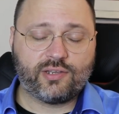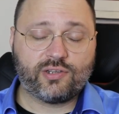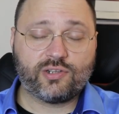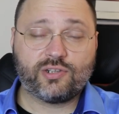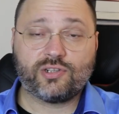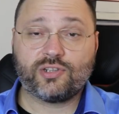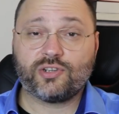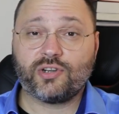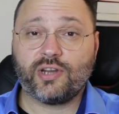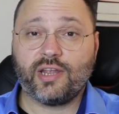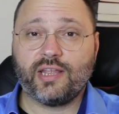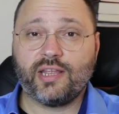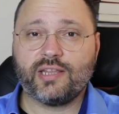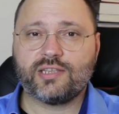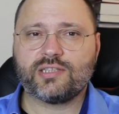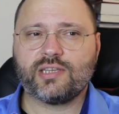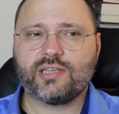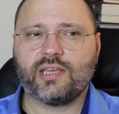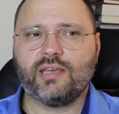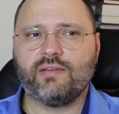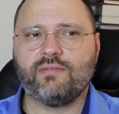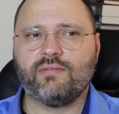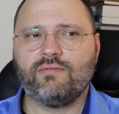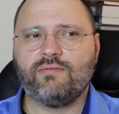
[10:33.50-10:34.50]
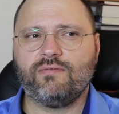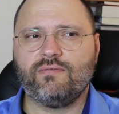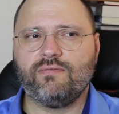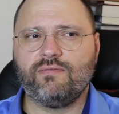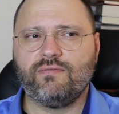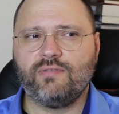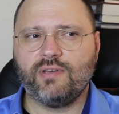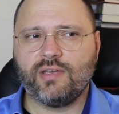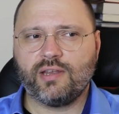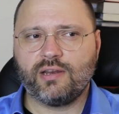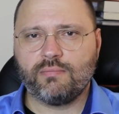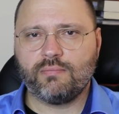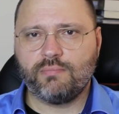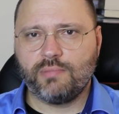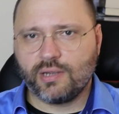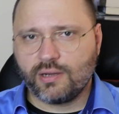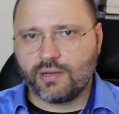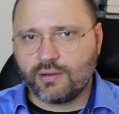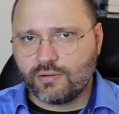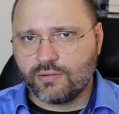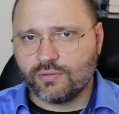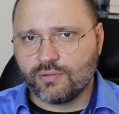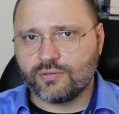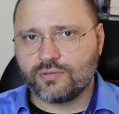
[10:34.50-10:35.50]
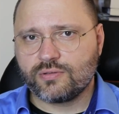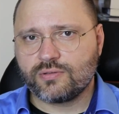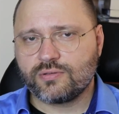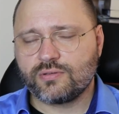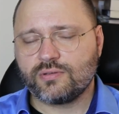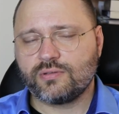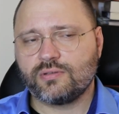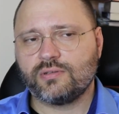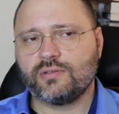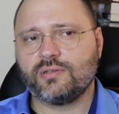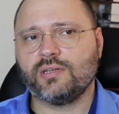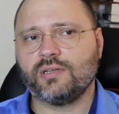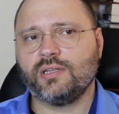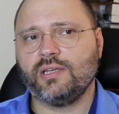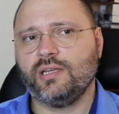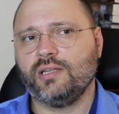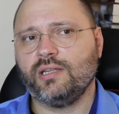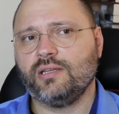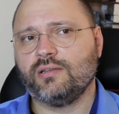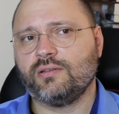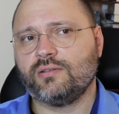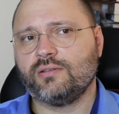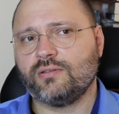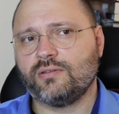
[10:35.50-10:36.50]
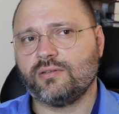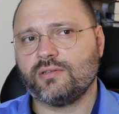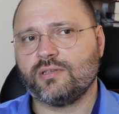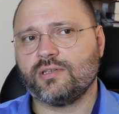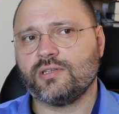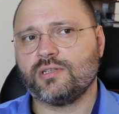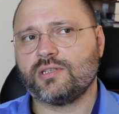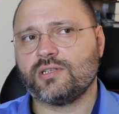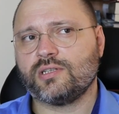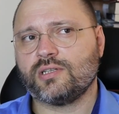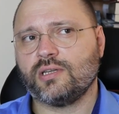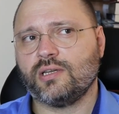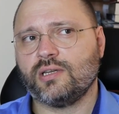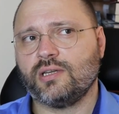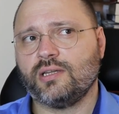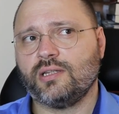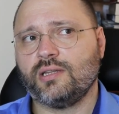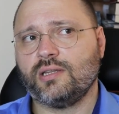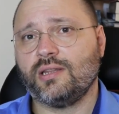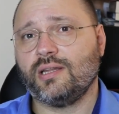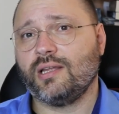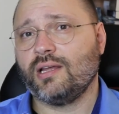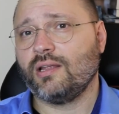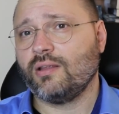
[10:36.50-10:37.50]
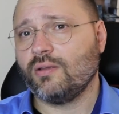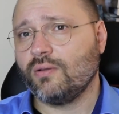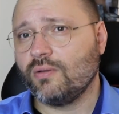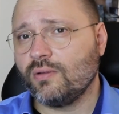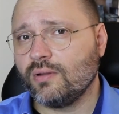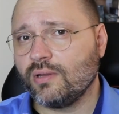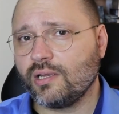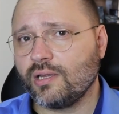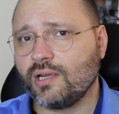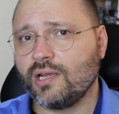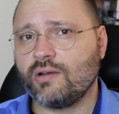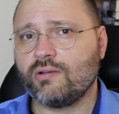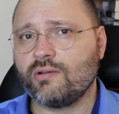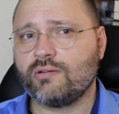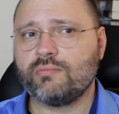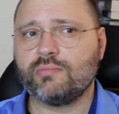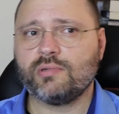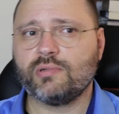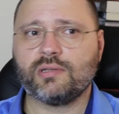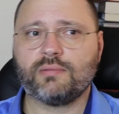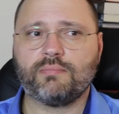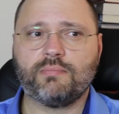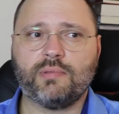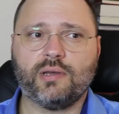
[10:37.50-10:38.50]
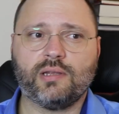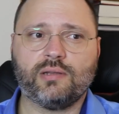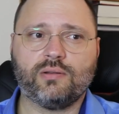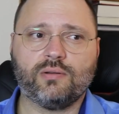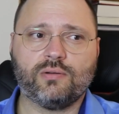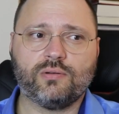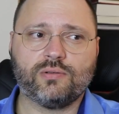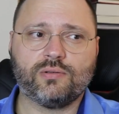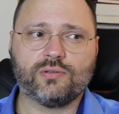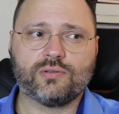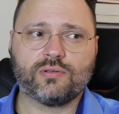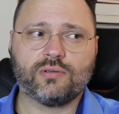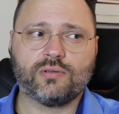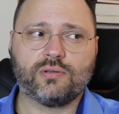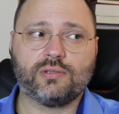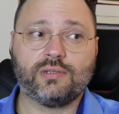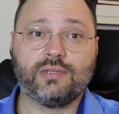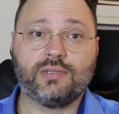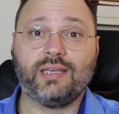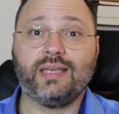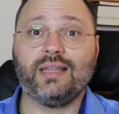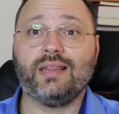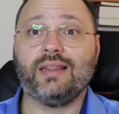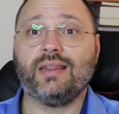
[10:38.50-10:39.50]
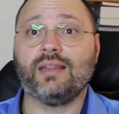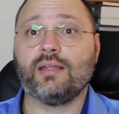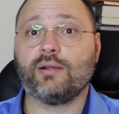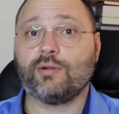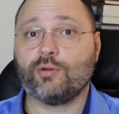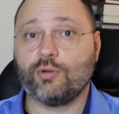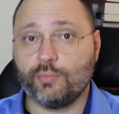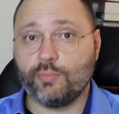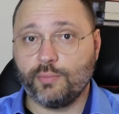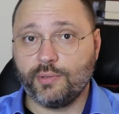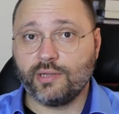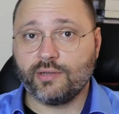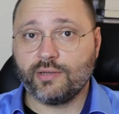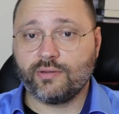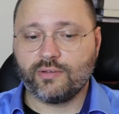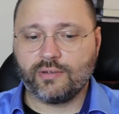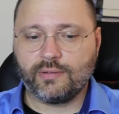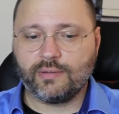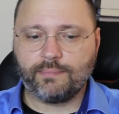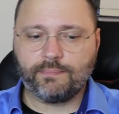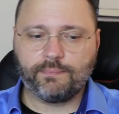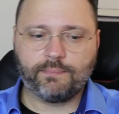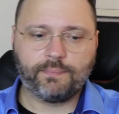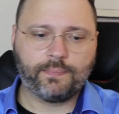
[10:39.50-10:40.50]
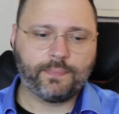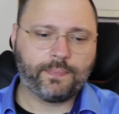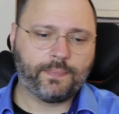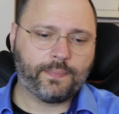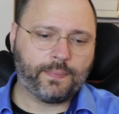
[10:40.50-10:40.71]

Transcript: it creates a very big concern in Turkish, not only government, but also in the community.